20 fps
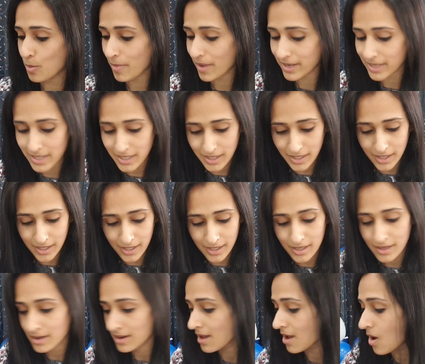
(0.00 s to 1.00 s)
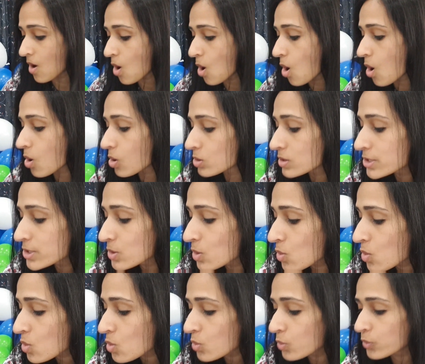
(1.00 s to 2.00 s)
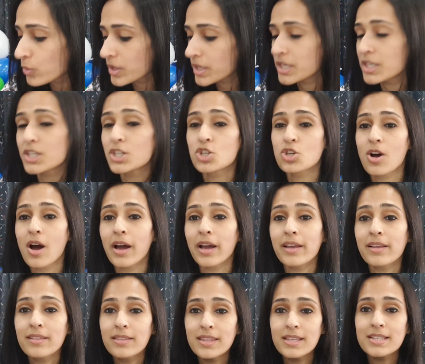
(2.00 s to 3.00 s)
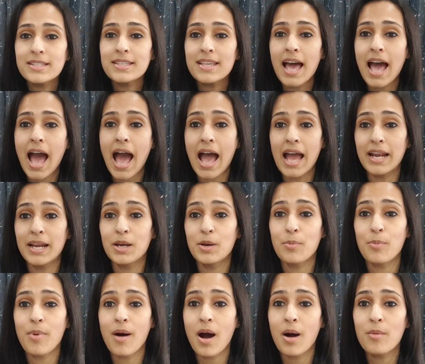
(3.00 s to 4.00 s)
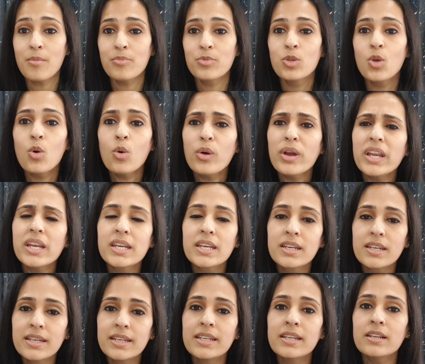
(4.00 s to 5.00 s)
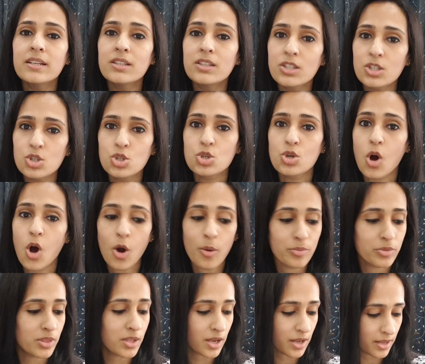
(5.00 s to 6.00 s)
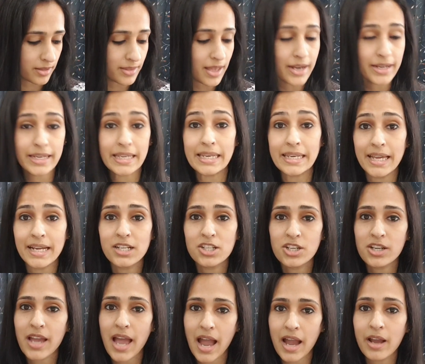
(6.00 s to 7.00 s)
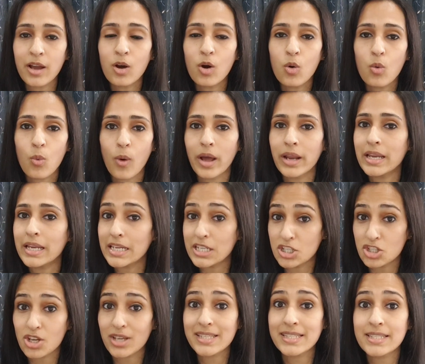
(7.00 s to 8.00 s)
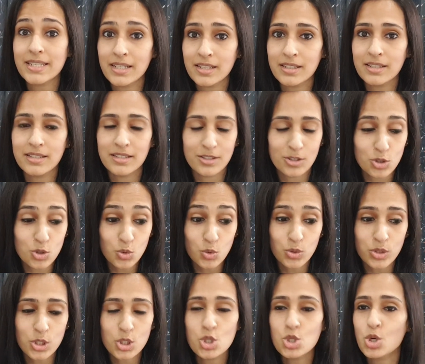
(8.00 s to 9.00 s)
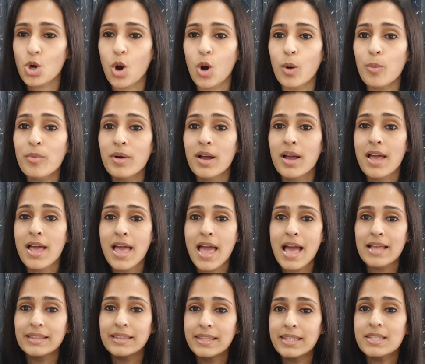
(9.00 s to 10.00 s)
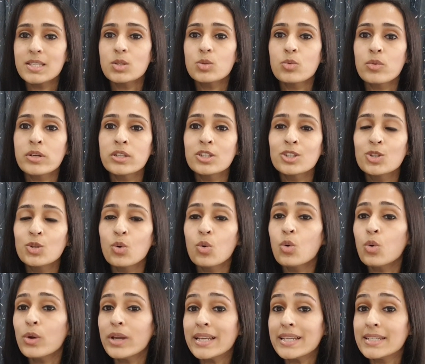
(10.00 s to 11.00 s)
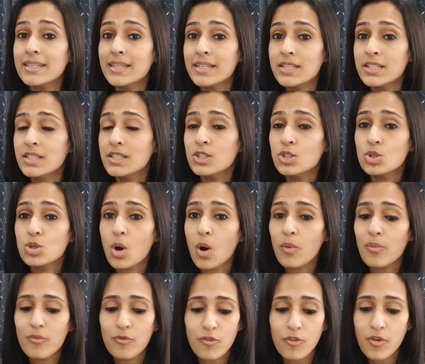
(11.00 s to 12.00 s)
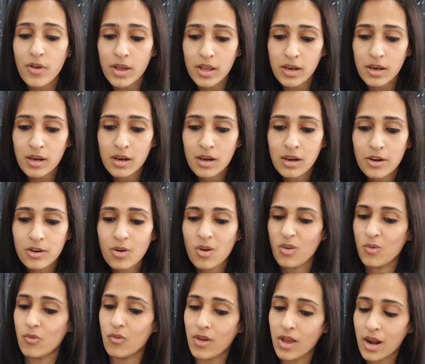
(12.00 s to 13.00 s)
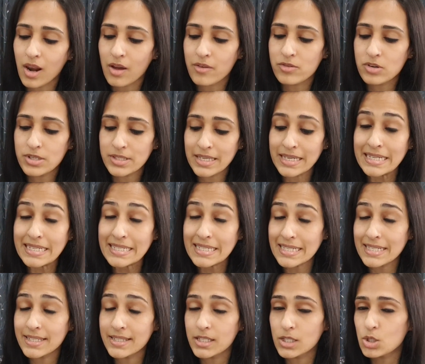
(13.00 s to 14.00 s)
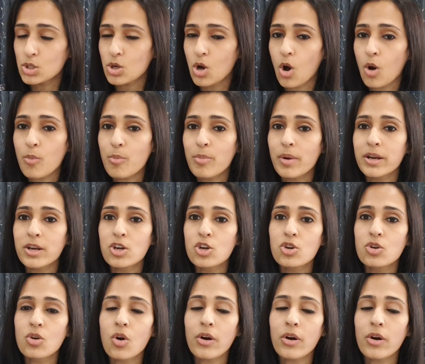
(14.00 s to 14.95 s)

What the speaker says: your money in. Also, we tried this hand pump, though it did the job. That electric Anchor one, it just didn't do the job. This one, though it did the job well, not well, I would say it did the job, but